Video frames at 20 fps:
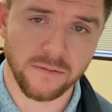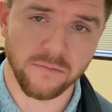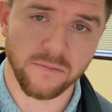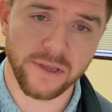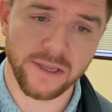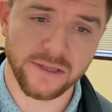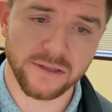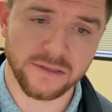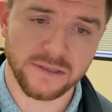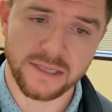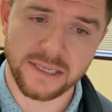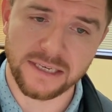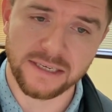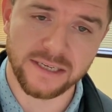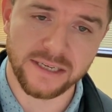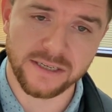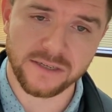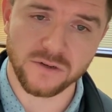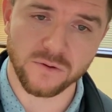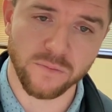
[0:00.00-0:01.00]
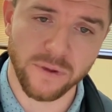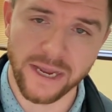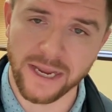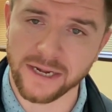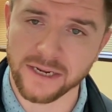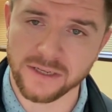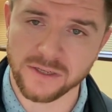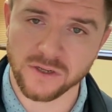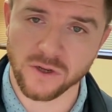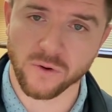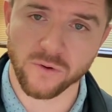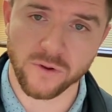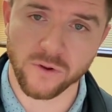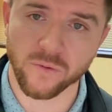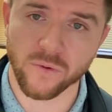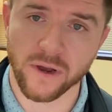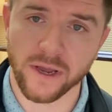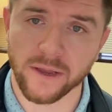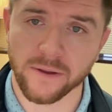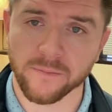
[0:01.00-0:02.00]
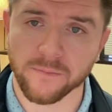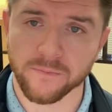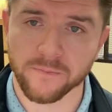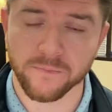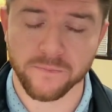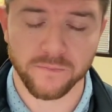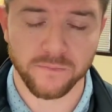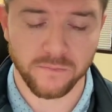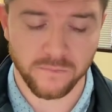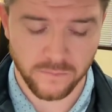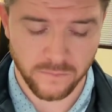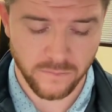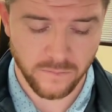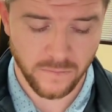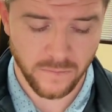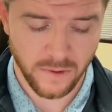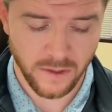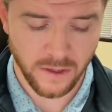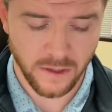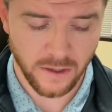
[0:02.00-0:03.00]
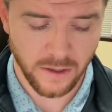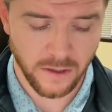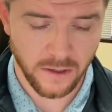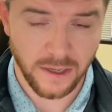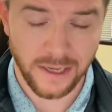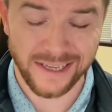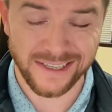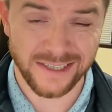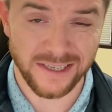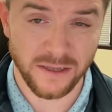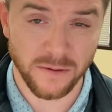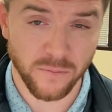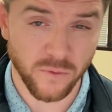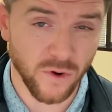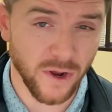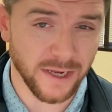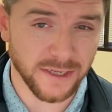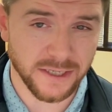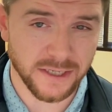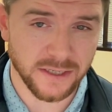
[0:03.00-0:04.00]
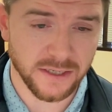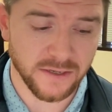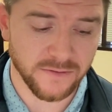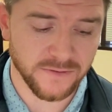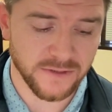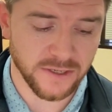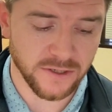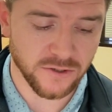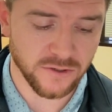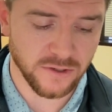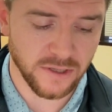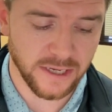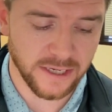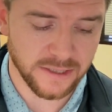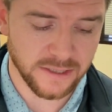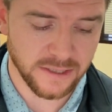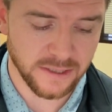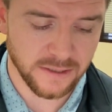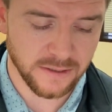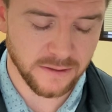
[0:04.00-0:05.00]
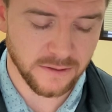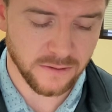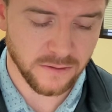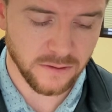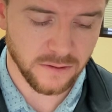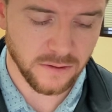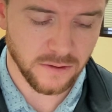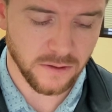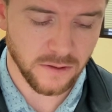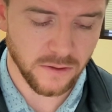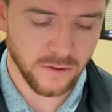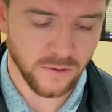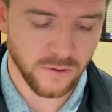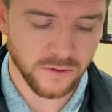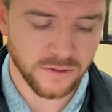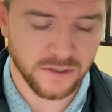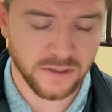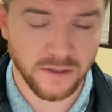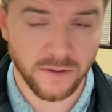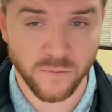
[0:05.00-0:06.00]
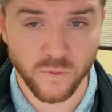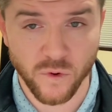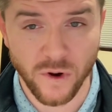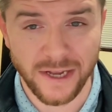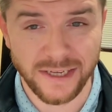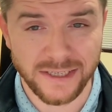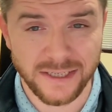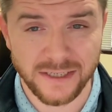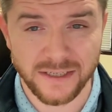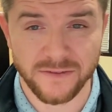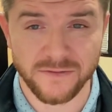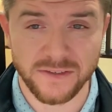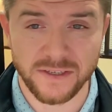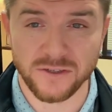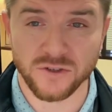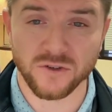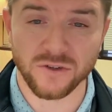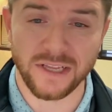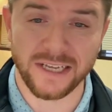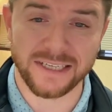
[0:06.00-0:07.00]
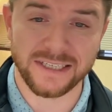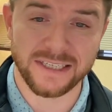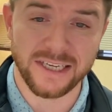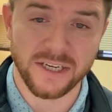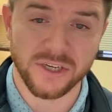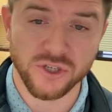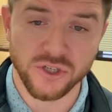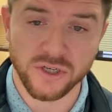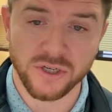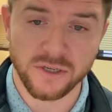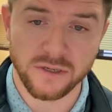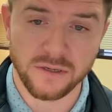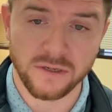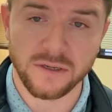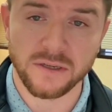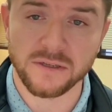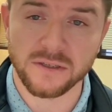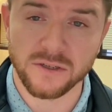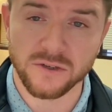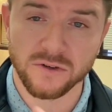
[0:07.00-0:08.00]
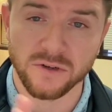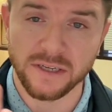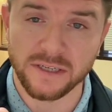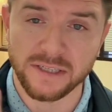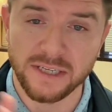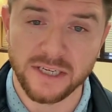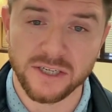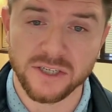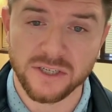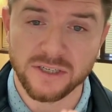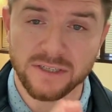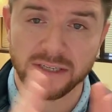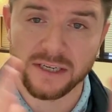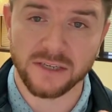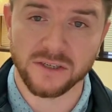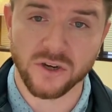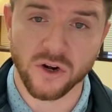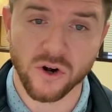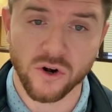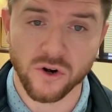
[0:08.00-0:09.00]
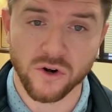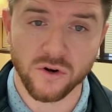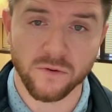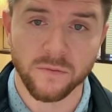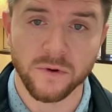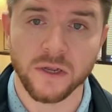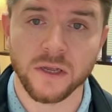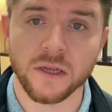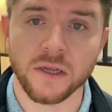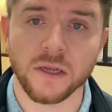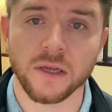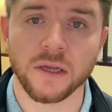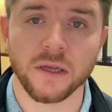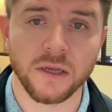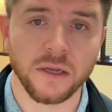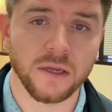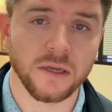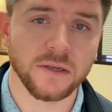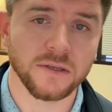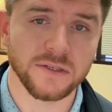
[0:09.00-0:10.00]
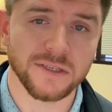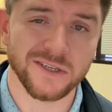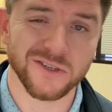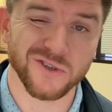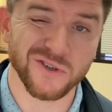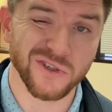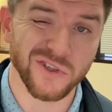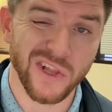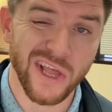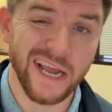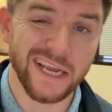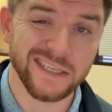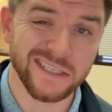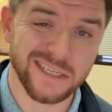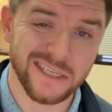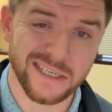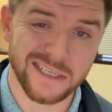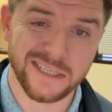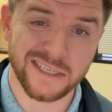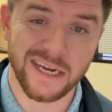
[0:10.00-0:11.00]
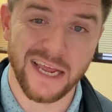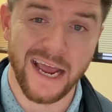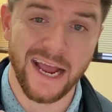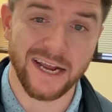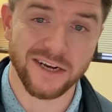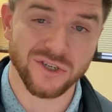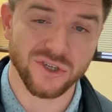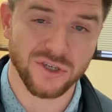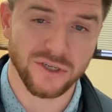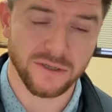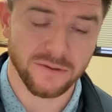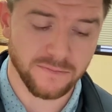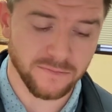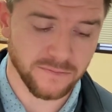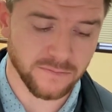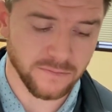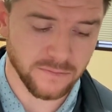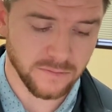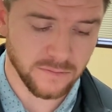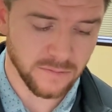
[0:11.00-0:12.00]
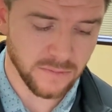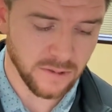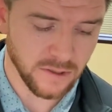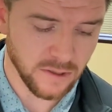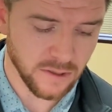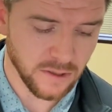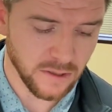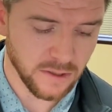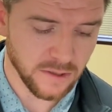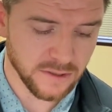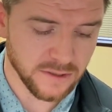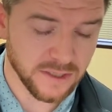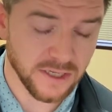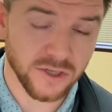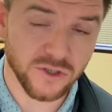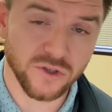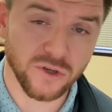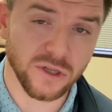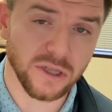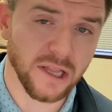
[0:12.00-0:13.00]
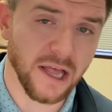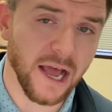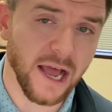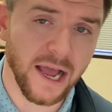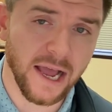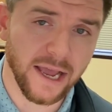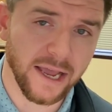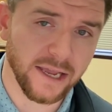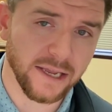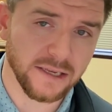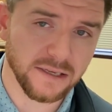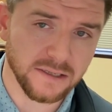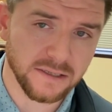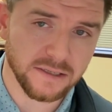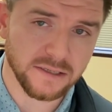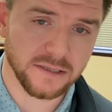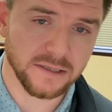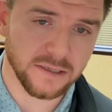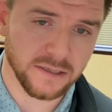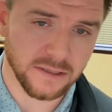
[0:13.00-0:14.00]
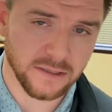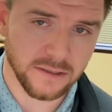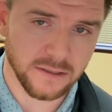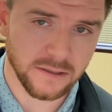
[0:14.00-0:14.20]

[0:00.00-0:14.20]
means the distal pain is going away. It's in the process of centralizing, or it's in the process of centralization. Centralization is a term. Centralizing is an action. Centralized